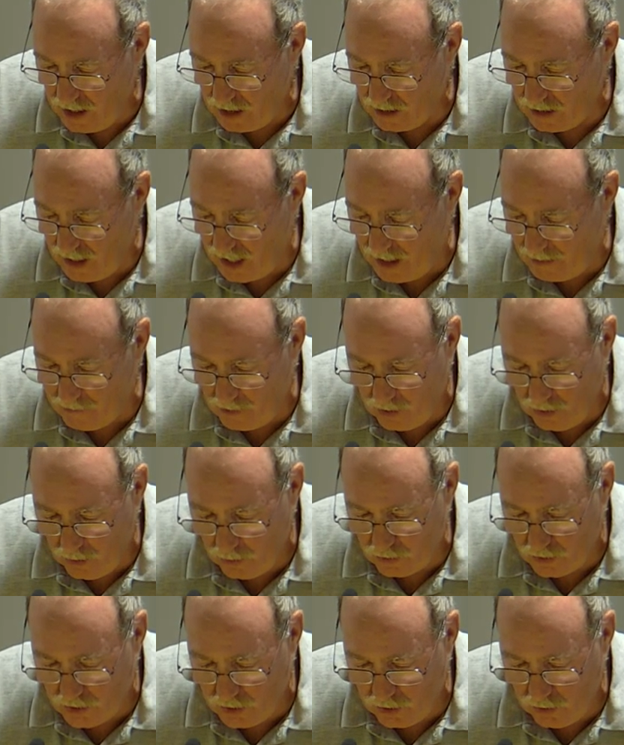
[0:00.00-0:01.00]
Lot
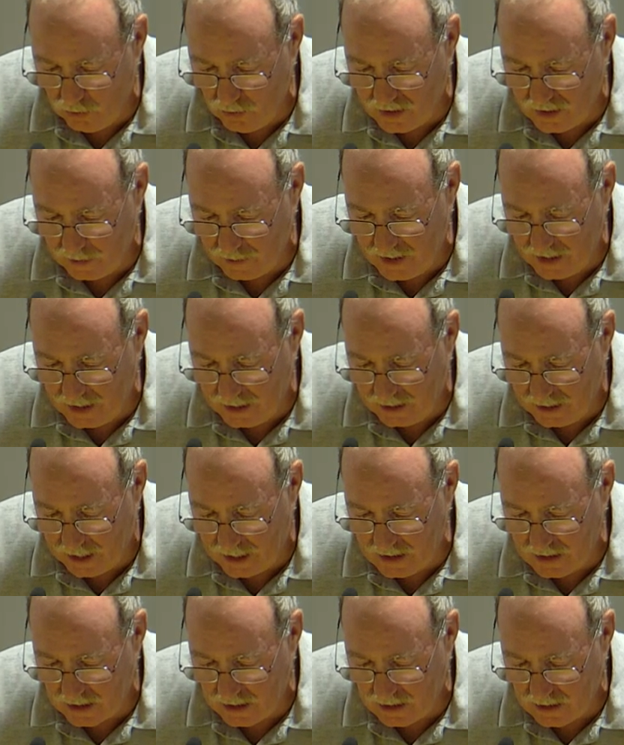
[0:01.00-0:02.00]
02, ZBA Case